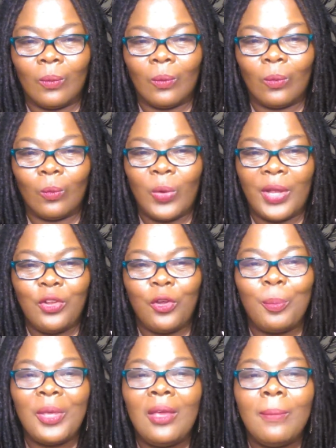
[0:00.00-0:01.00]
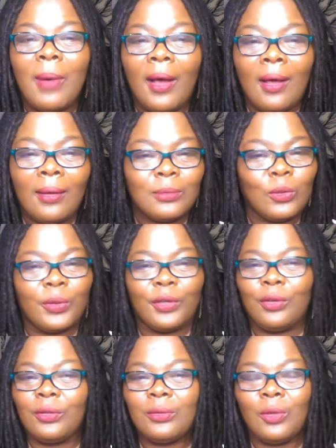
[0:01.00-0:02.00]
when you're being bombed or
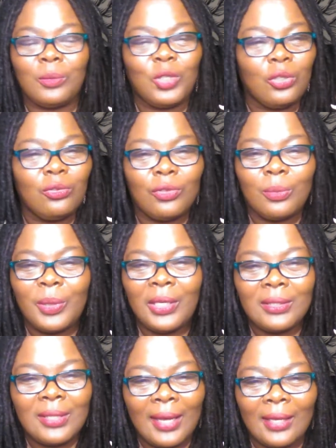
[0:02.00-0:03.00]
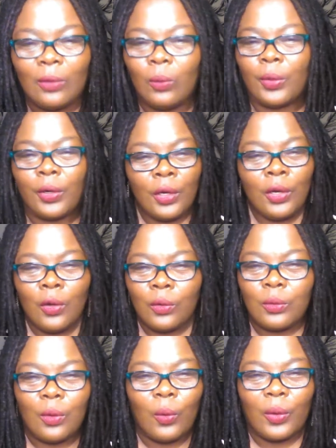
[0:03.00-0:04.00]
your children are being taken
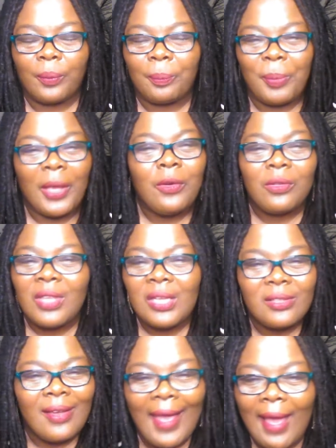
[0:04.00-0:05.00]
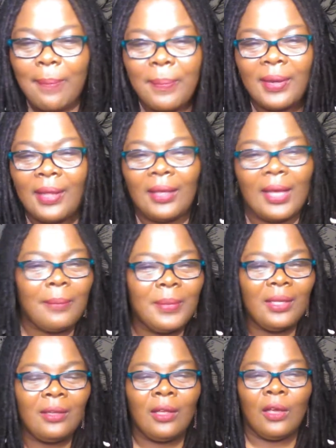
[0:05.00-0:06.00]
or bigger things are happening. I
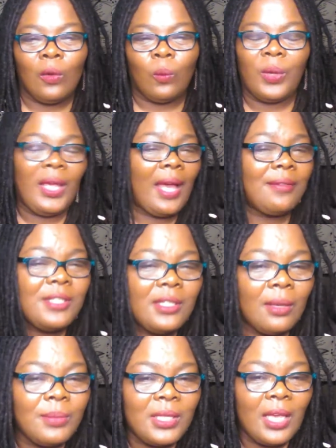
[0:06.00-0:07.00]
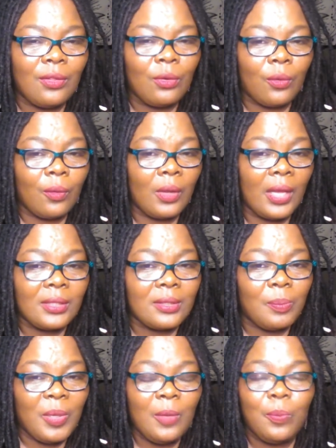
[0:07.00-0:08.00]
mean, we have to come together or as a
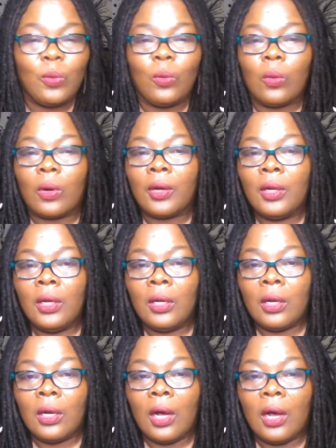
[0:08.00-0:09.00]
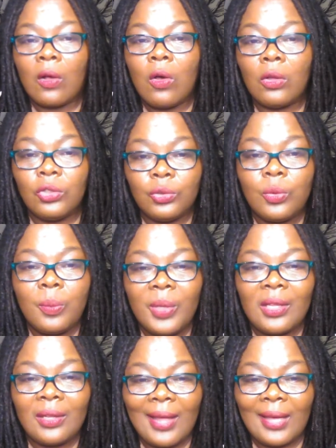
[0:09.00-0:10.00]
people, or a culture will be
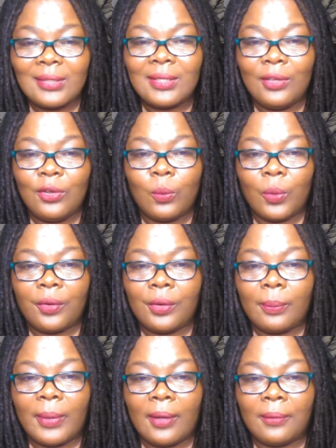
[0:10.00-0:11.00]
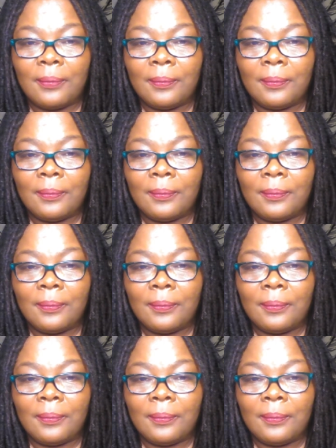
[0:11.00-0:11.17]
the last thing you're worried about.